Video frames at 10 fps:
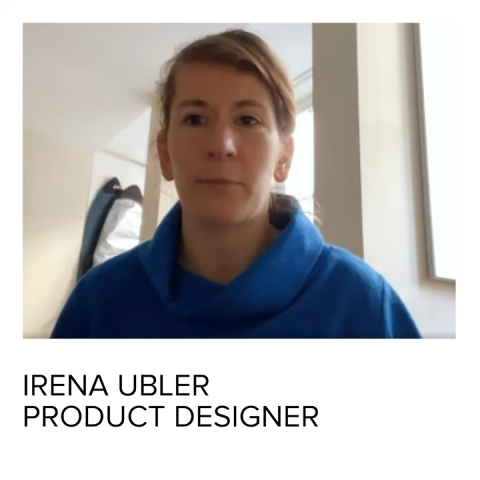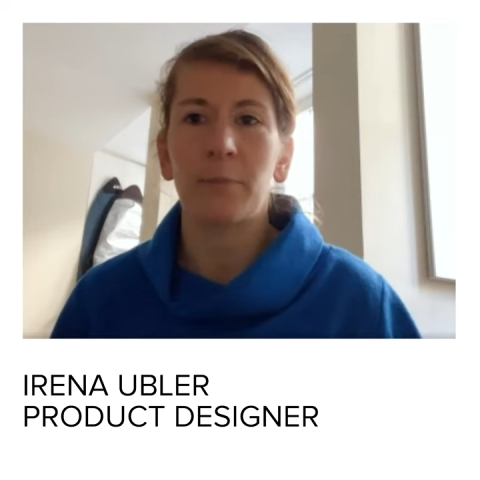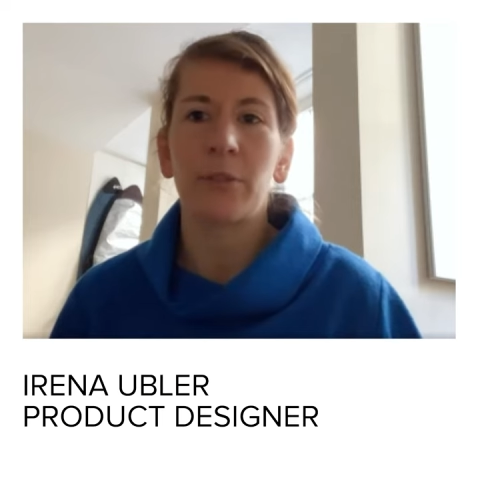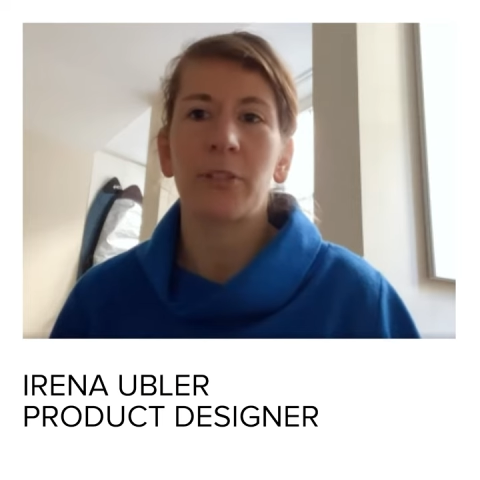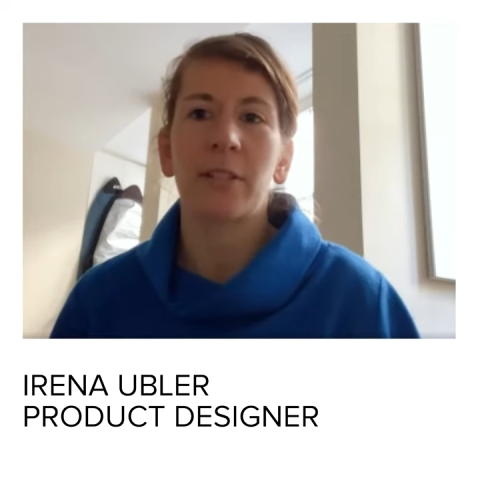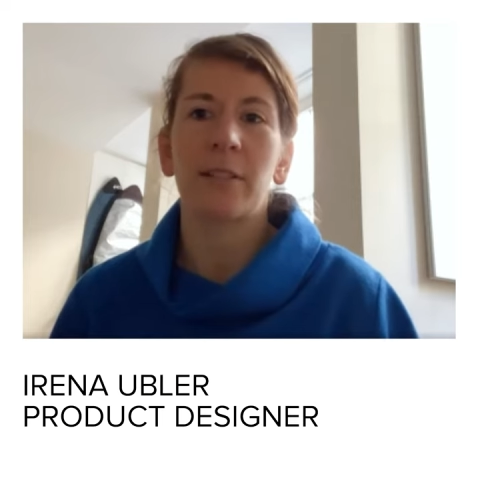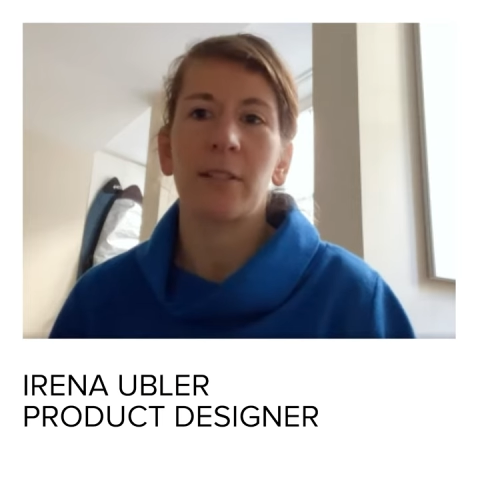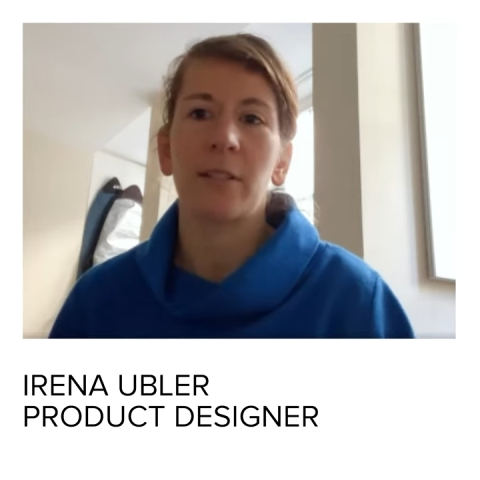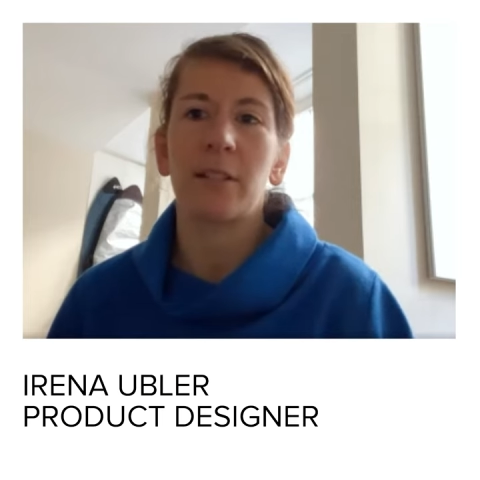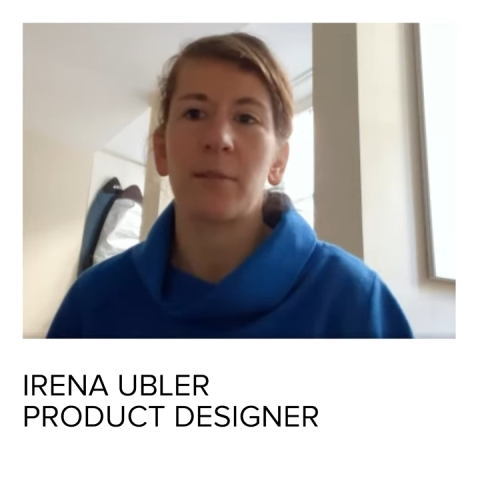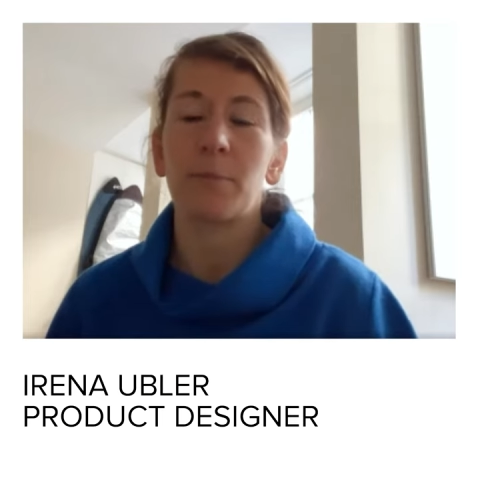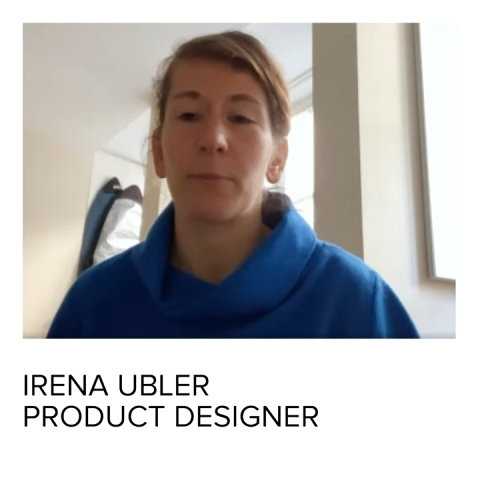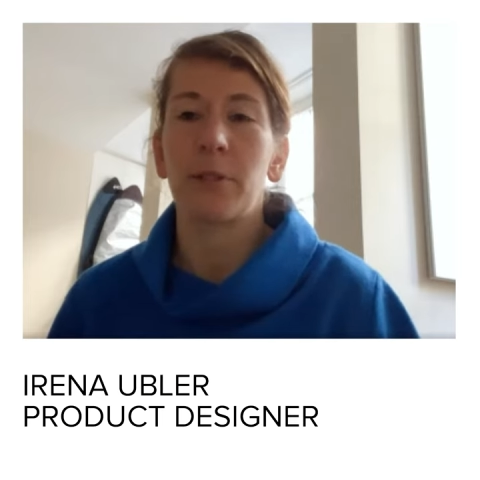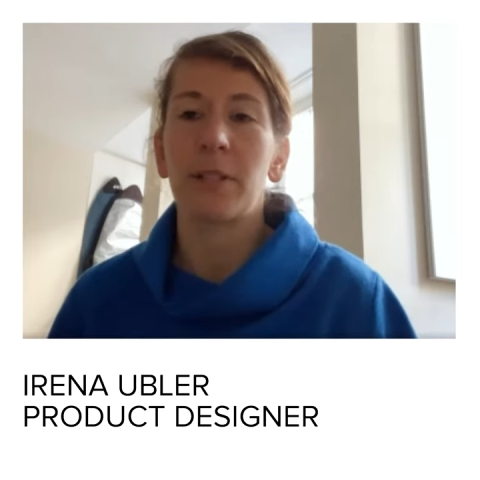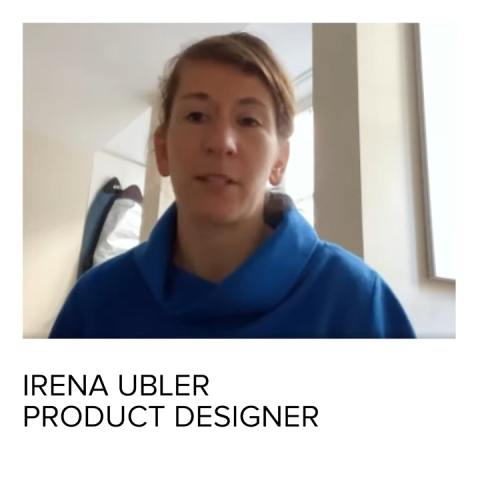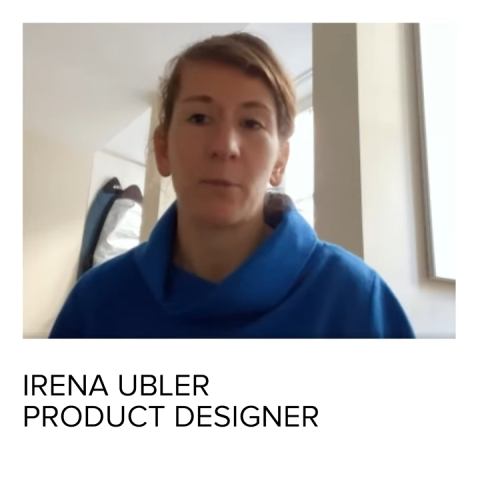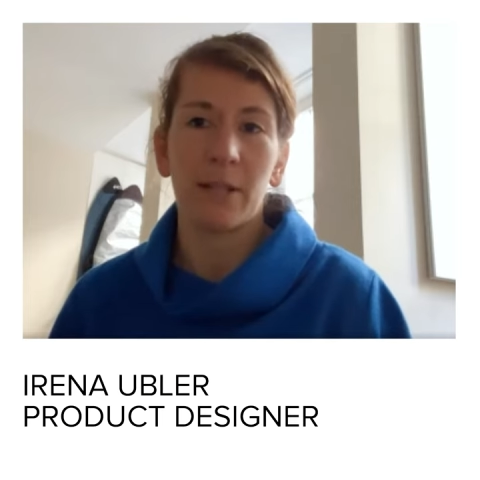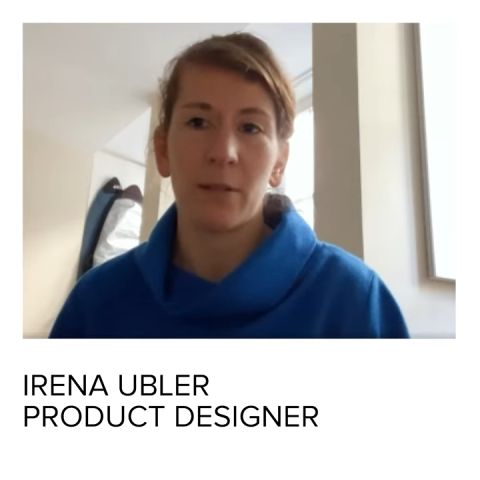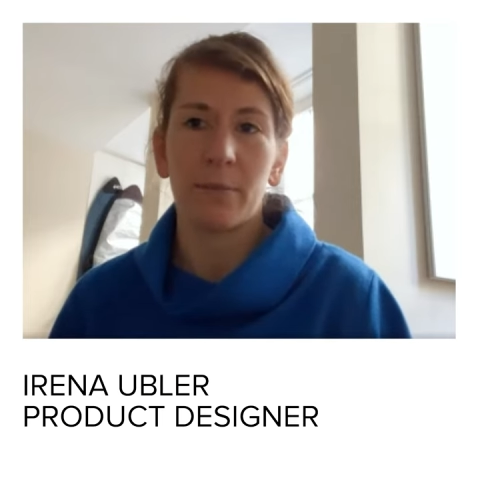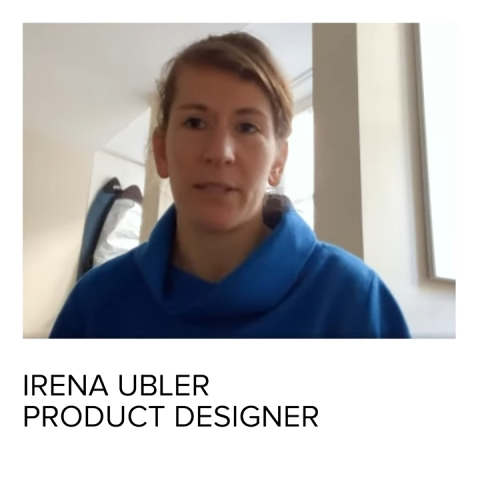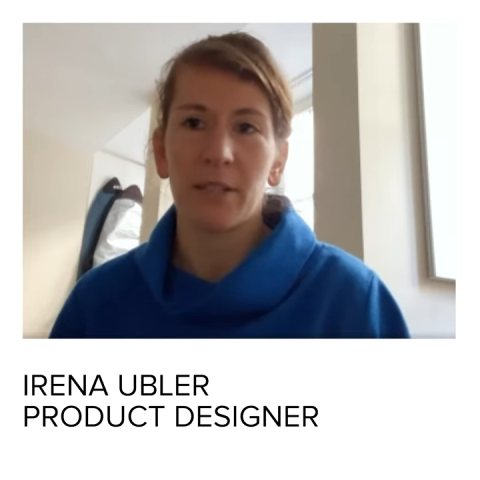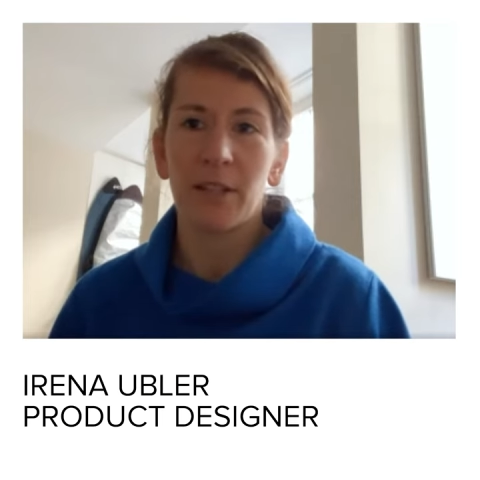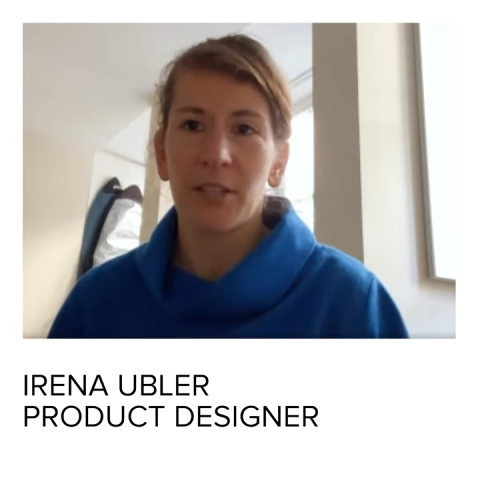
the project and product development.